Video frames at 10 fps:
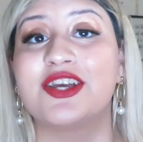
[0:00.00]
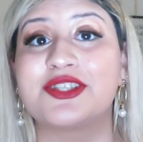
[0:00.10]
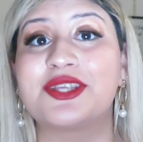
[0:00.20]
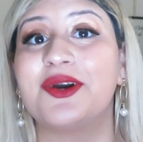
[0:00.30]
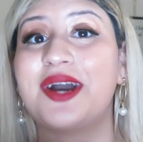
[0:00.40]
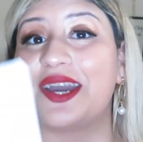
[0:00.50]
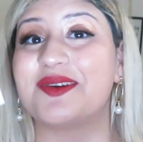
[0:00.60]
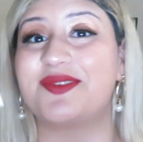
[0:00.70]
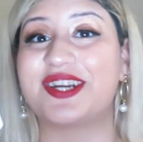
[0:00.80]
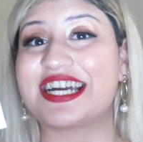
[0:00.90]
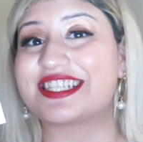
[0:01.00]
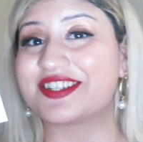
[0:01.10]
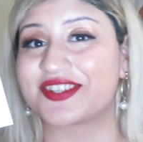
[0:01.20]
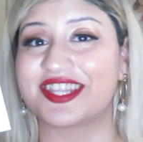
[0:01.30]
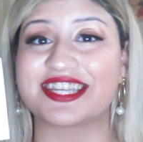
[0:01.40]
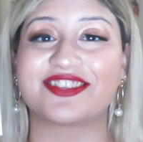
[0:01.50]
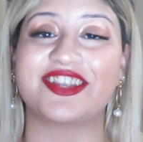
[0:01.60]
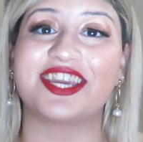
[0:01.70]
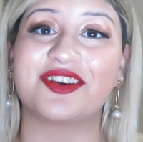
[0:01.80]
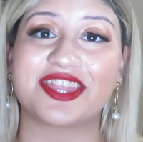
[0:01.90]
So I hope you guys enjoyed this
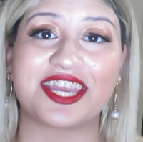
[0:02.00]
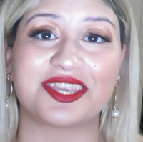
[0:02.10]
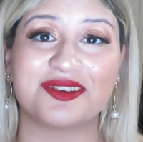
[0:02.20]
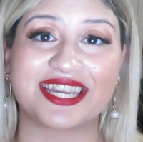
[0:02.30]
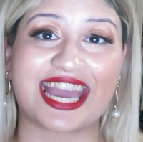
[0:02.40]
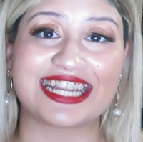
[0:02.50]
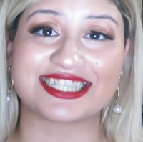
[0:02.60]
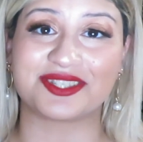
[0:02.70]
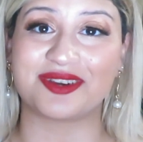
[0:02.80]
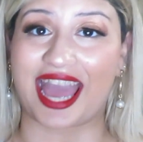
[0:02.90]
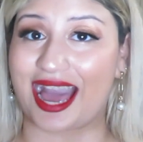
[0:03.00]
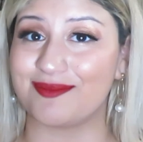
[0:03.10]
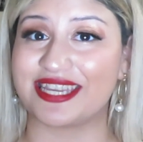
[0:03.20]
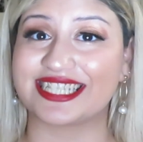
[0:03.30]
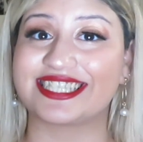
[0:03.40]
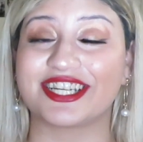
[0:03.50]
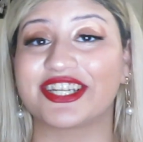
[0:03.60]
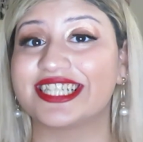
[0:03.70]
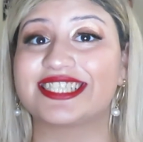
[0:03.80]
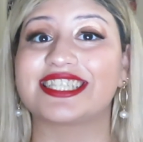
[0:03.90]
video. Thank you again to Abby.
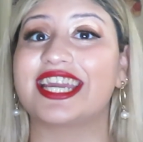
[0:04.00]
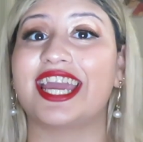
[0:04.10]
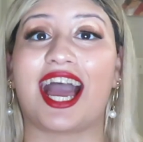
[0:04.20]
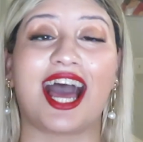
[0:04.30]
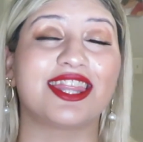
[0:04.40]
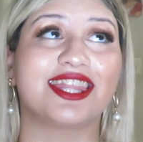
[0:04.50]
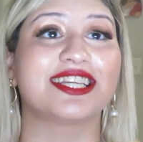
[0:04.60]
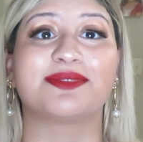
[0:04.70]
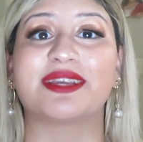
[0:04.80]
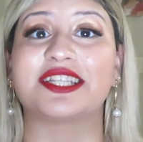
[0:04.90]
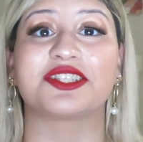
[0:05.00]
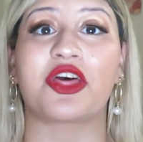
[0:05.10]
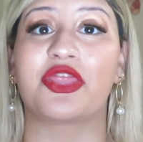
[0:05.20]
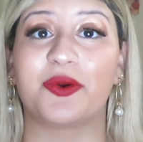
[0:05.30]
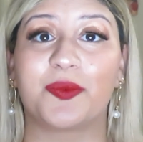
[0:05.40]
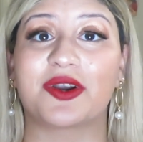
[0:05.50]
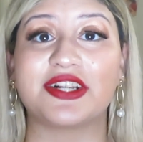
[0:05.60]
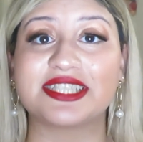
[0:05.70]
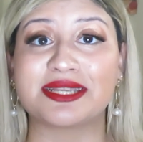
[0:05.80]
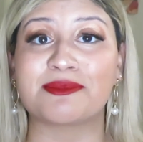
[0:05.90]
Seriously, this means the
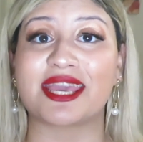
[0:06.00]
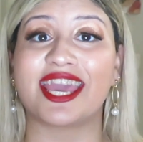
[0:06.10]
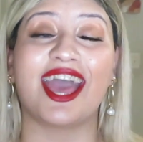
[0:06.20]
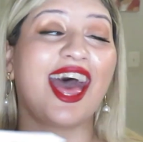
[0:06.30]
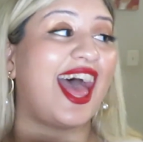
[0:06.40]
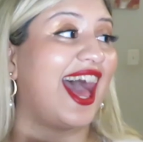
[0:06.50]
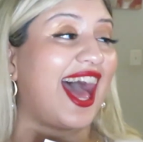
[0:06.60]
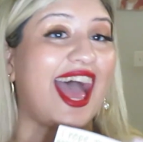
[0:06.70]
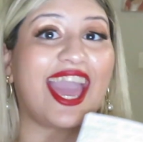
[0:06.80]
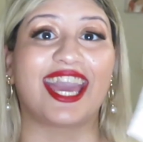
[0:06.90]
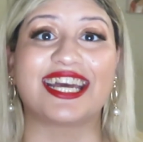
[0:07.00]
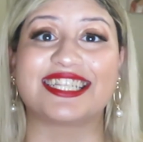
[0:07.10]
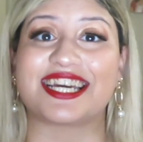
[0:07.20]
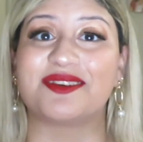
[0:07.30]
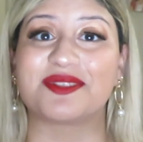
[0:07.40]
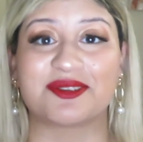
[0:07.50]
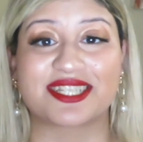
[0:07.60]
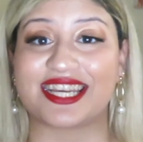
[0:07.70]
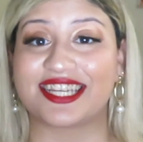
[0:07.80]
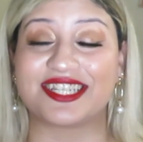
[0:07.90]
world to me, and I'm so
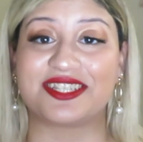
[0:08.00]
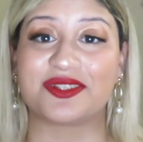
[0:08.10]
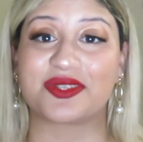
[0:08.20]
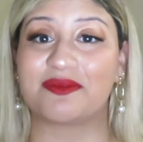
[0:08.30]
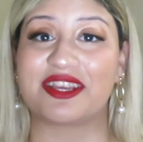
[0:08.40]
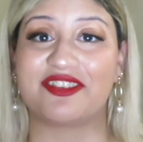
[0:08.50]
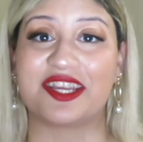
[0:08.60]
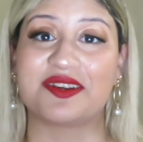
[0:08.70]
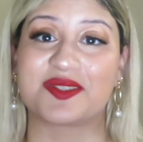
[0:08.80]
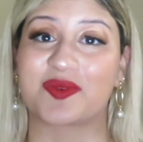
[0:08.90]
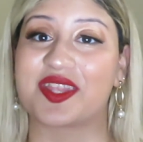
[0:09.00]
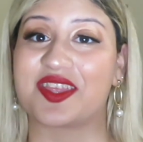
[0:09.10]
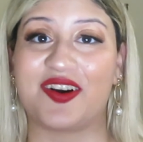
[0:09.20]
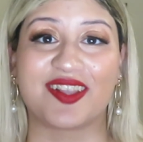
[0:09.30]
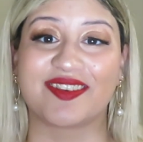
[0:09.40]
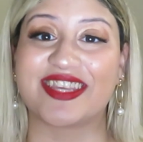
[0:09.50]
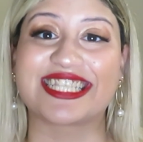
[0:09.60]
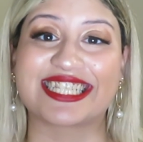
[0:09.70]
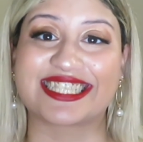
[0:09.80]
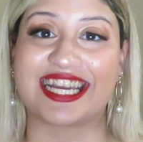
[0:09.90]
excited to do so many videos with all of
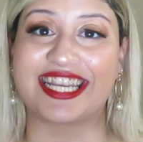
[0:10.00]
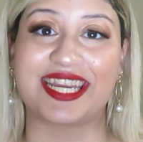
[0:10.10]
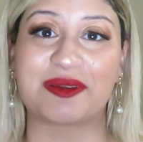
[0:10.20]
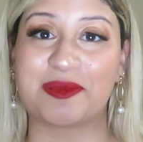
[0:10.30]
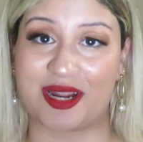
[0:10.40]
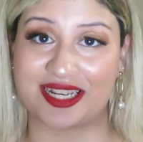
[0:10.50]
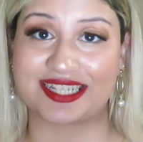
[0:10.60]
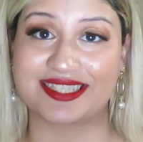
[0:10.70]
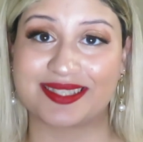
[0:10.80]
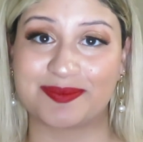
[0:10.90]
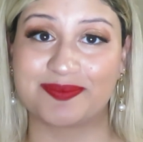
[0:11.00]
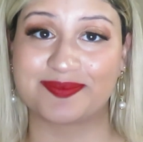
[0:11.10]
these exciting products.